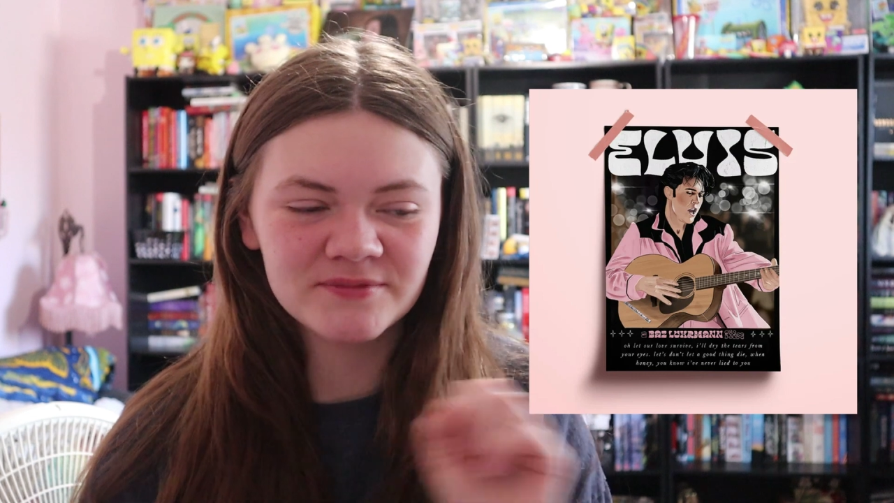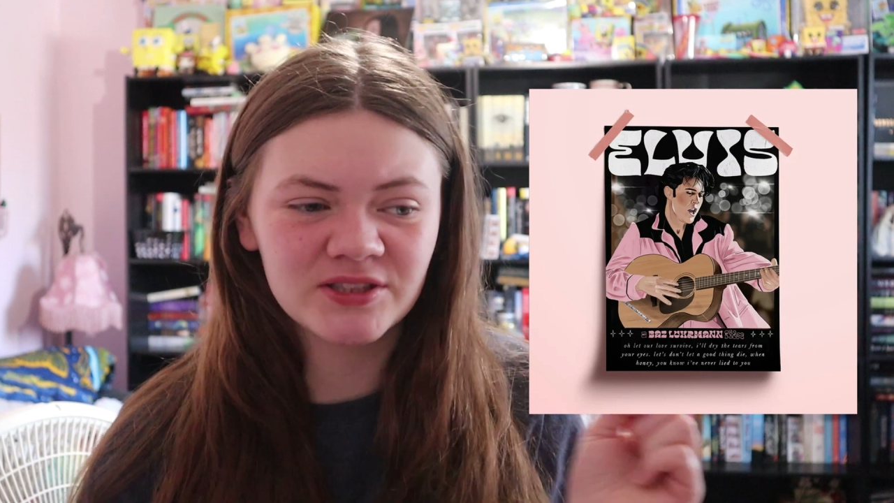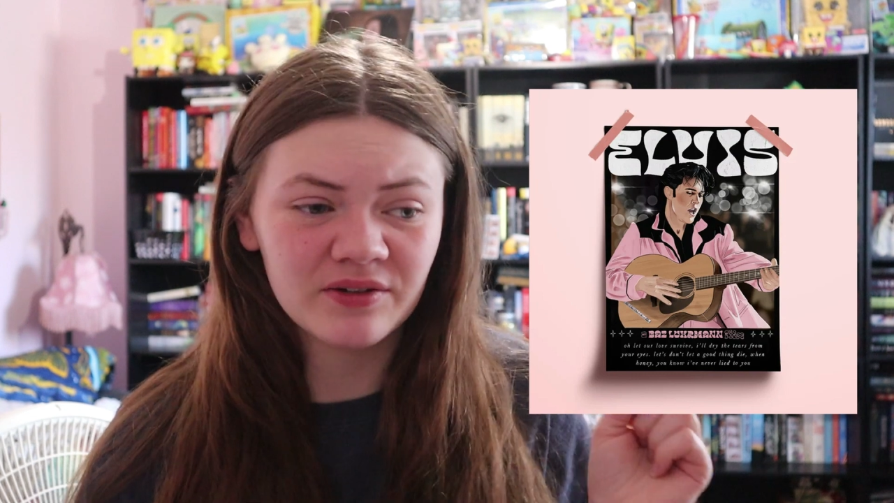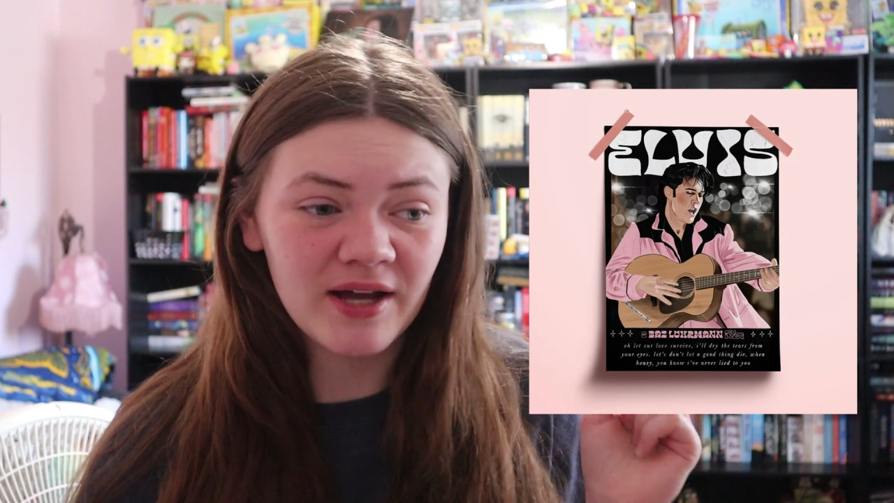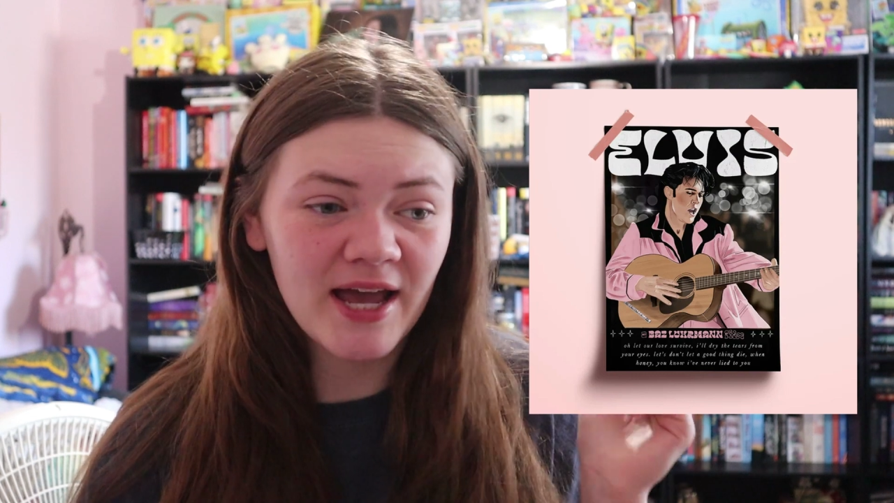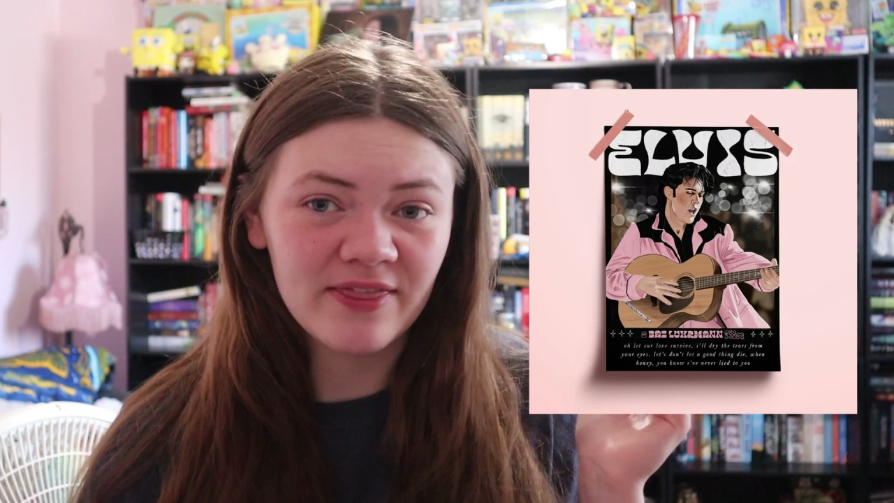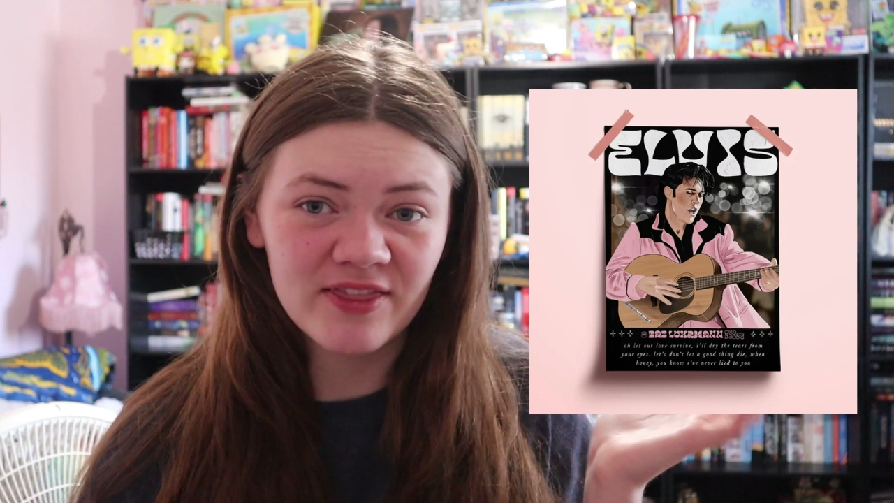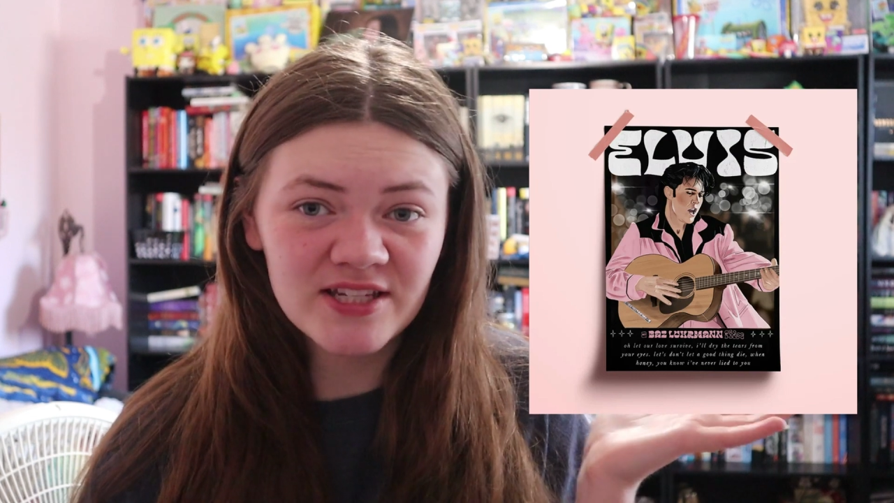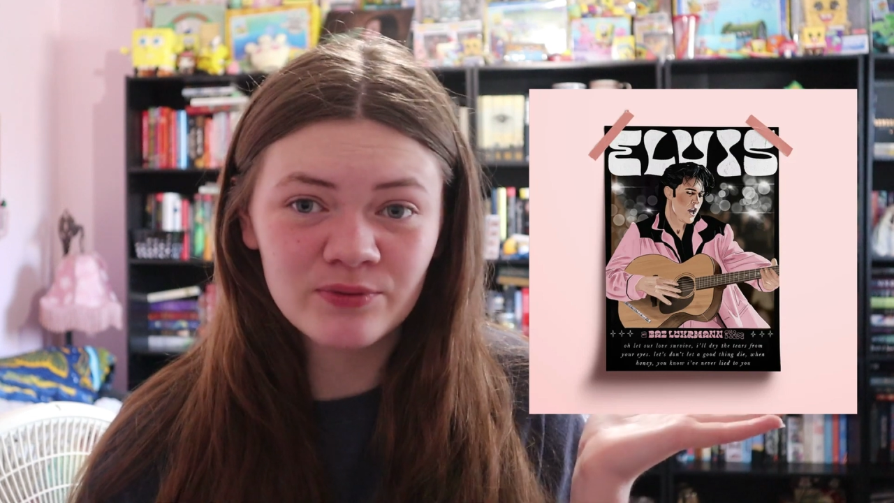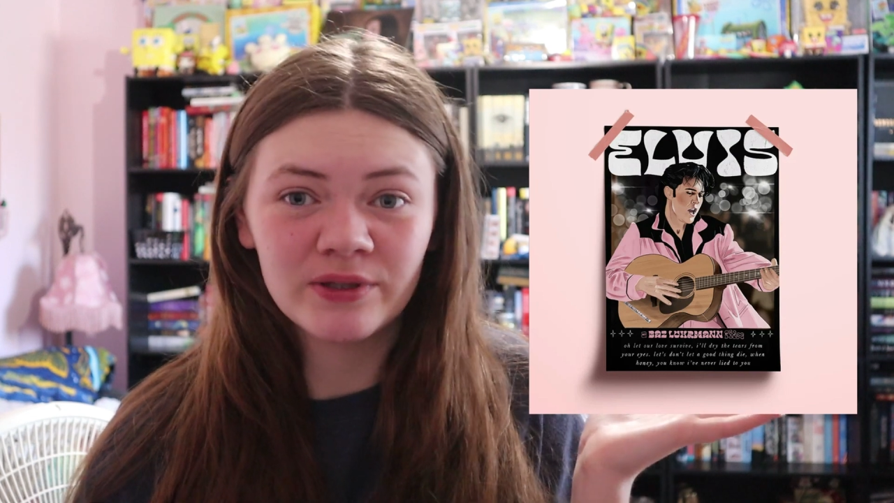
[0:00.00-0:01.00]
So I
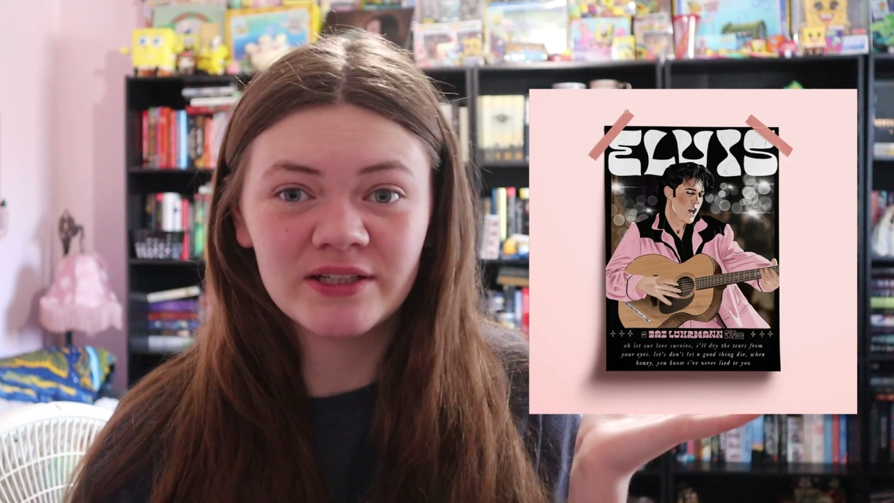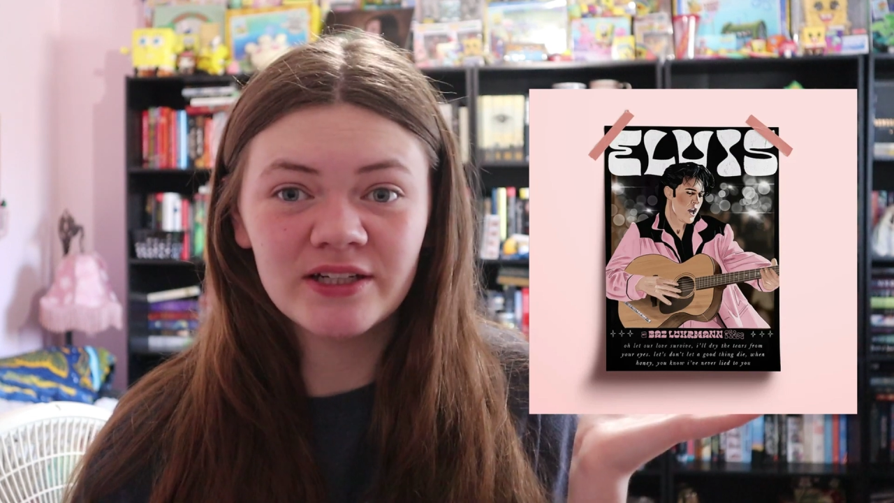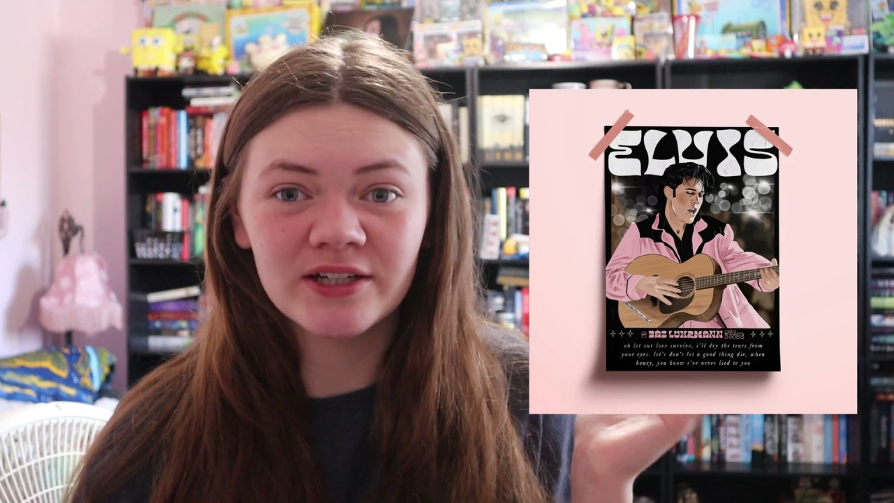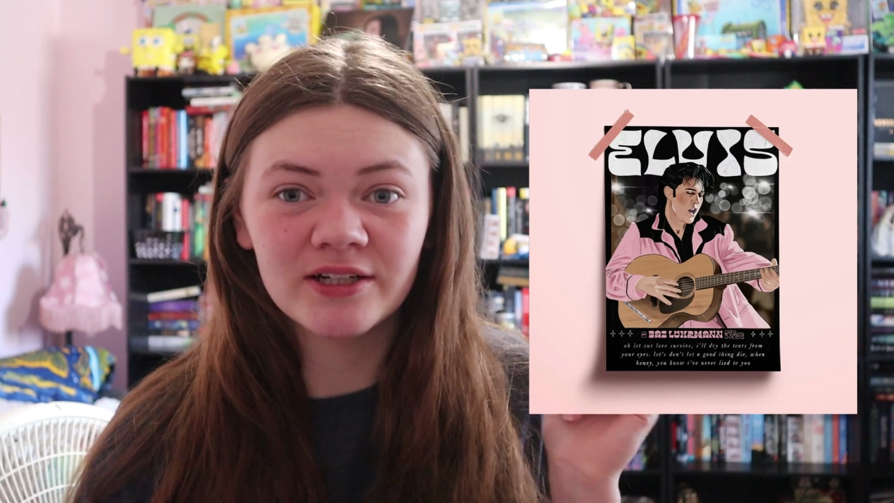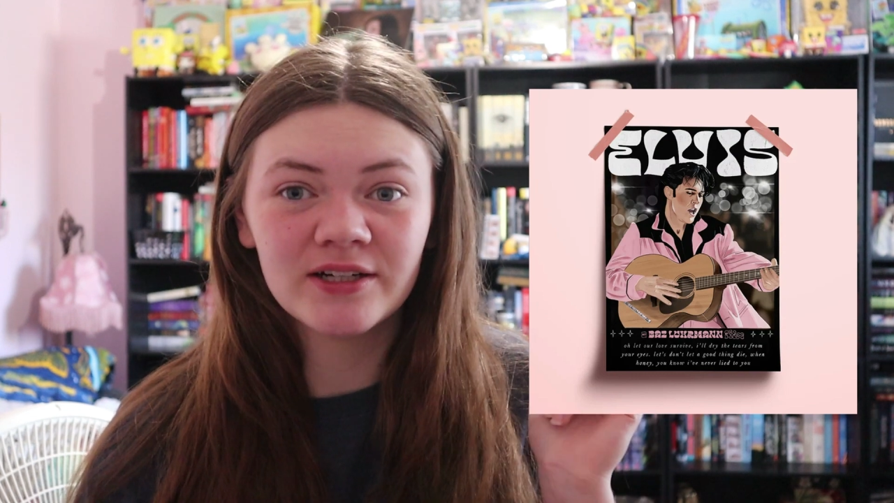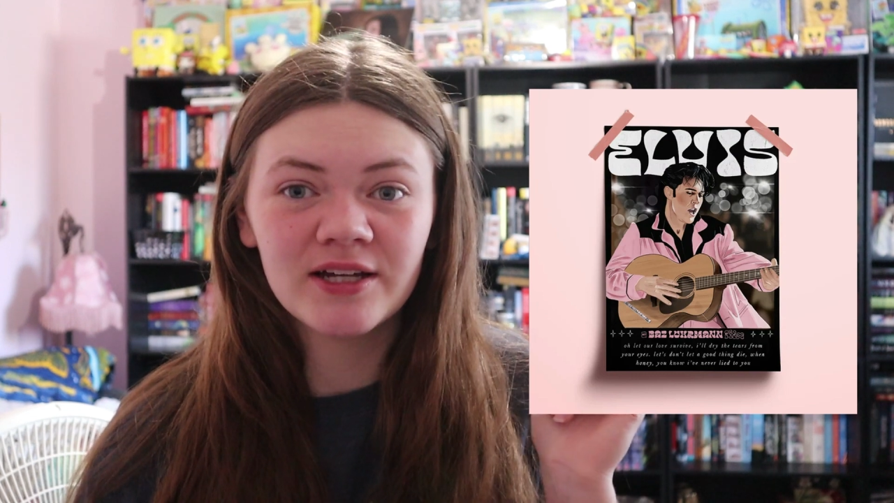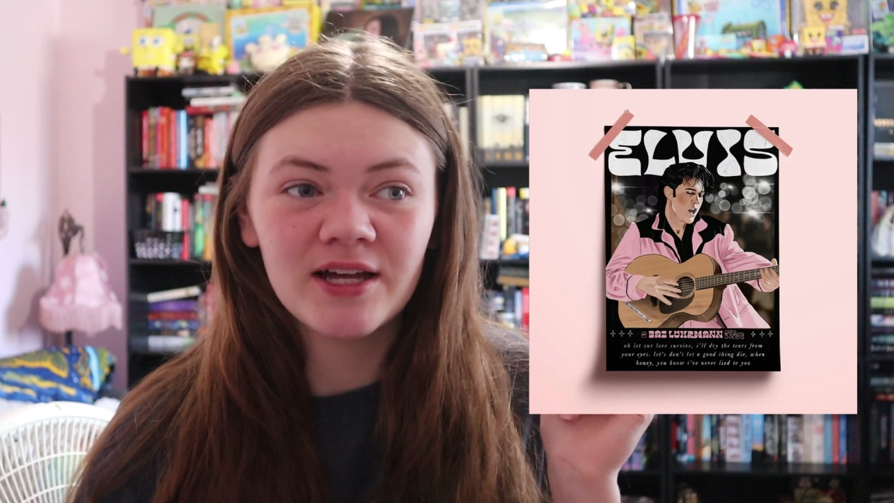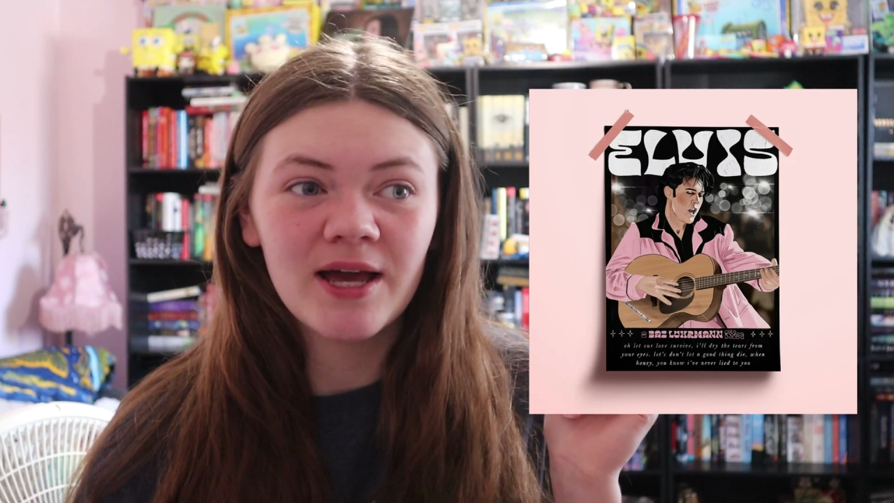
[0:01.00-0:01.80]
had this one here,